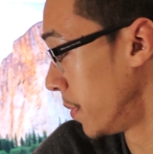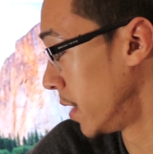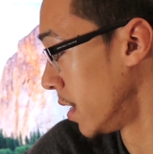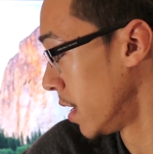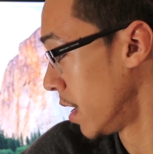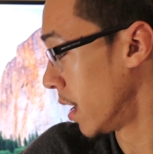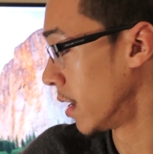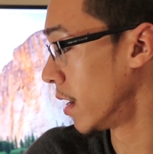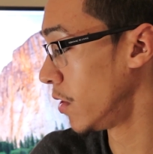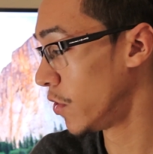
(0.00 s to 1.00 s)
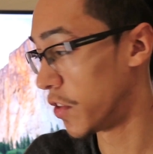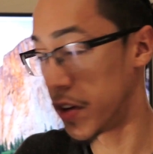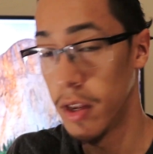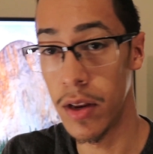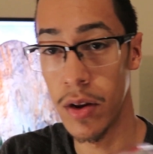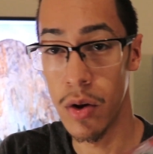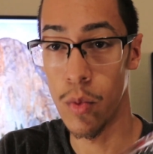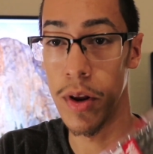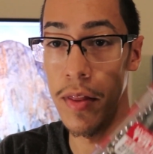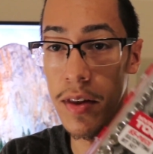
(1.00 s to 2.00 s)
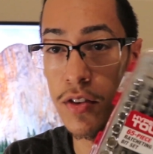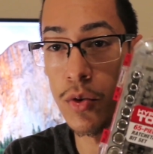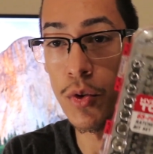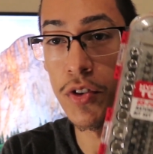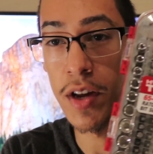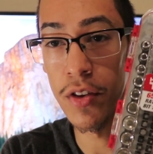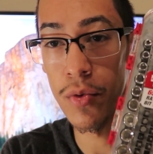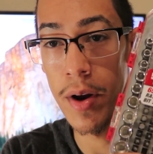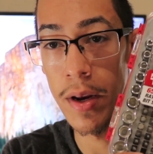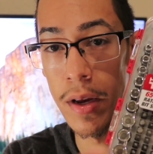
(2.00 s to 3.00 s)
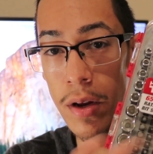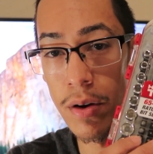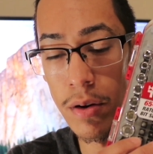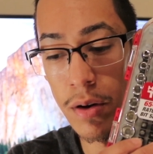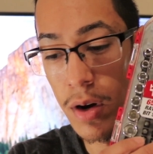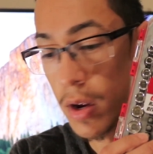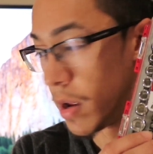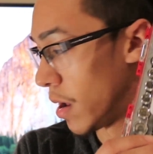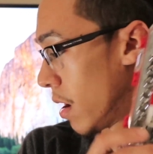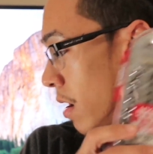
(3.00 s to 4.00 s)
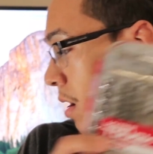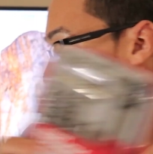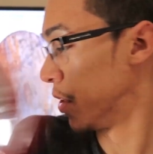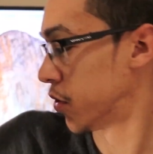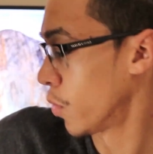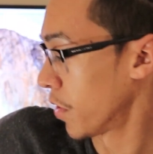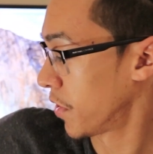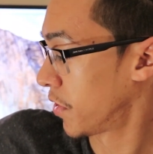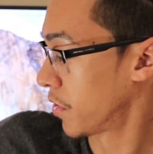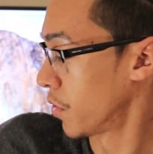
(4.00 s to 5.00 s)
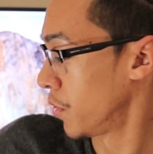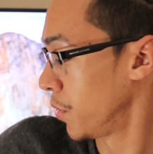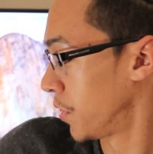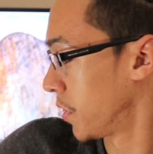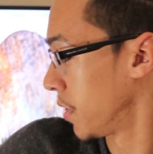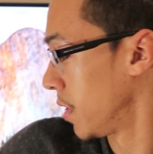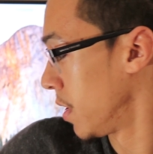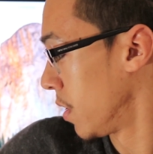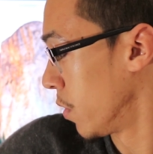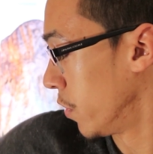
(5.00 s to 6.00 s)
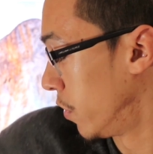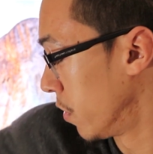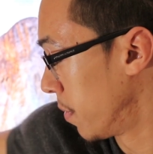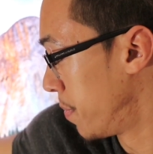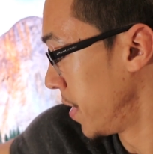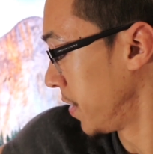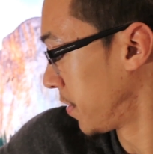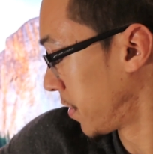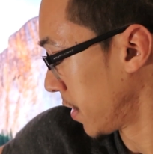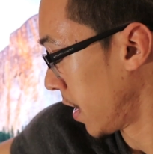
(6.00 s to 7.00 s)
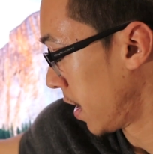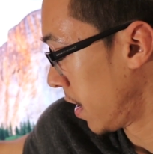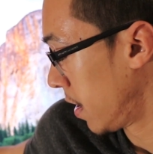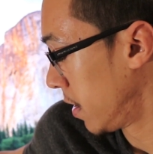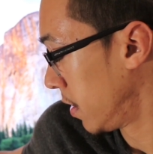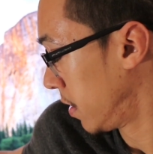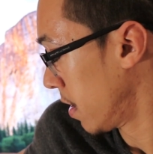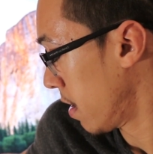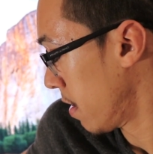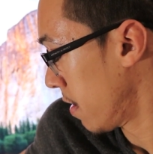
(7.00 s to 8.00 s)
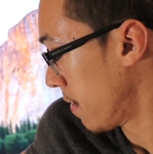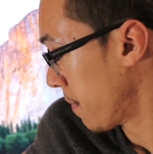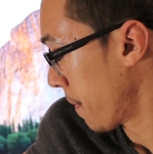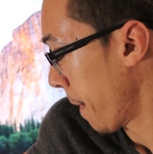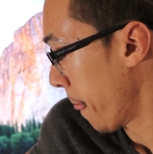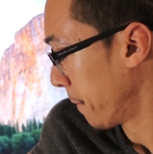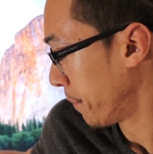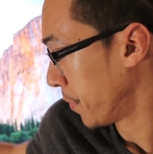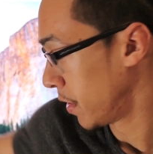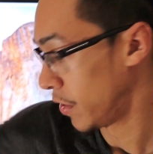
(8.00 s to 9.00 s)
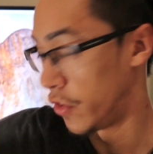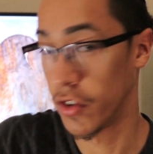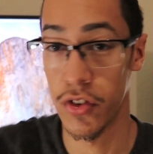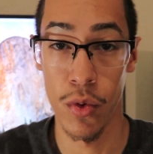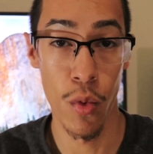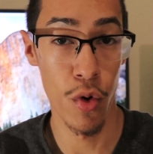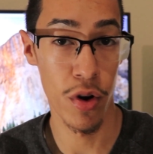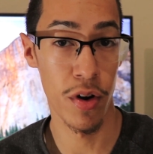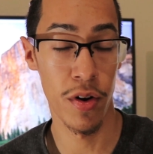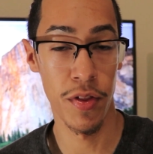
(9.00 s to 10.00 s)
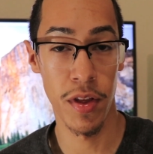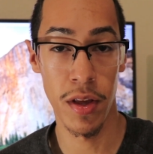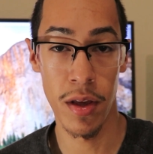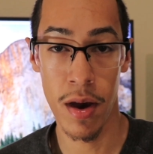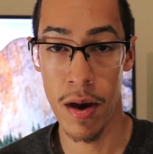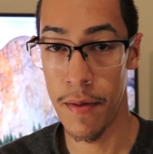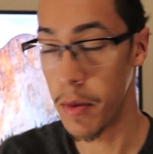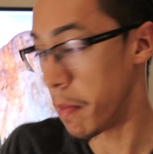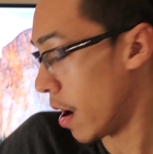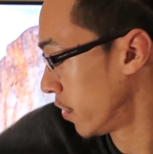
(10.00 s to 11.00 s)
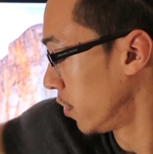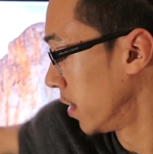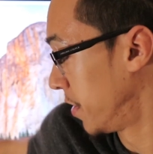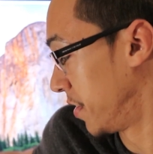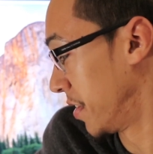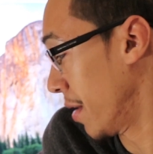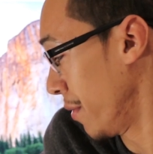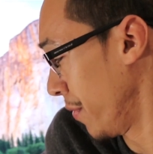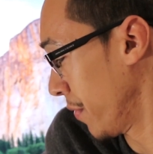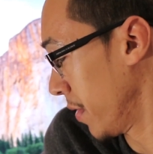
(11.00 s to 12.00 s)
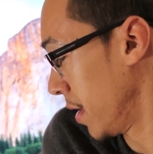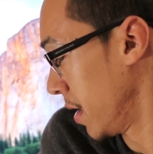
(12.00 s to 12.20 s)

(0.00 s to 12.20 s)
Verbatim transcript: mean, again, you just need one of these tool sets right here uh, with Torx screws or, or bits and um, just order the, uh, the module itself